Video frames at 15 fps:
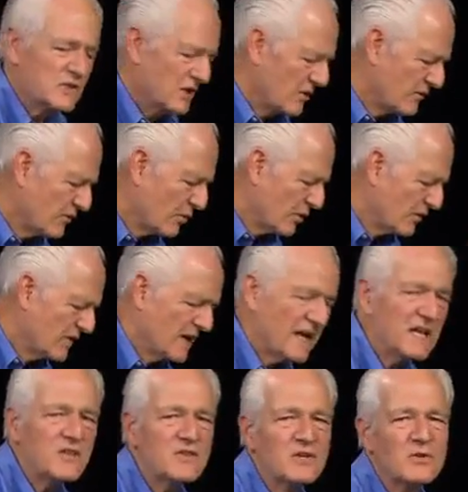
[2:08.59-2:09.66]
Therefore, the
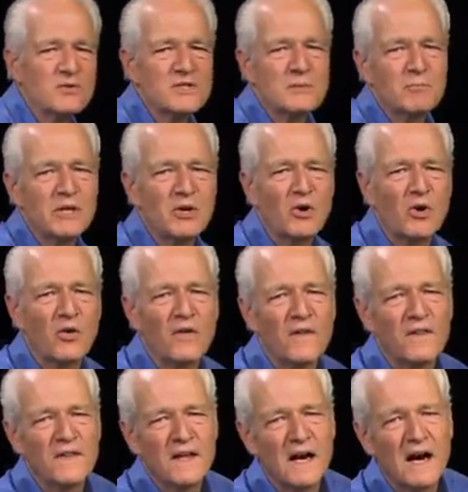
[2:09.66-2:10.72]
8th note is simply called
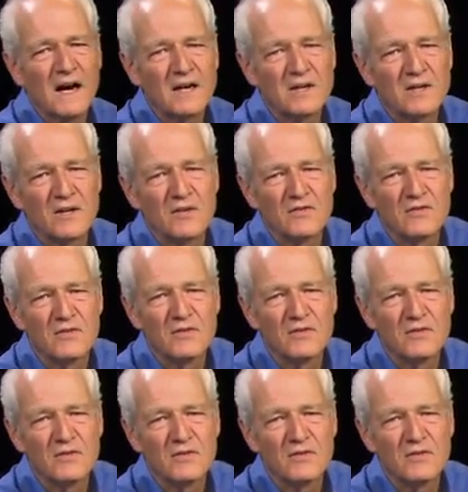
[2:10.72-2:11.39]
the octave.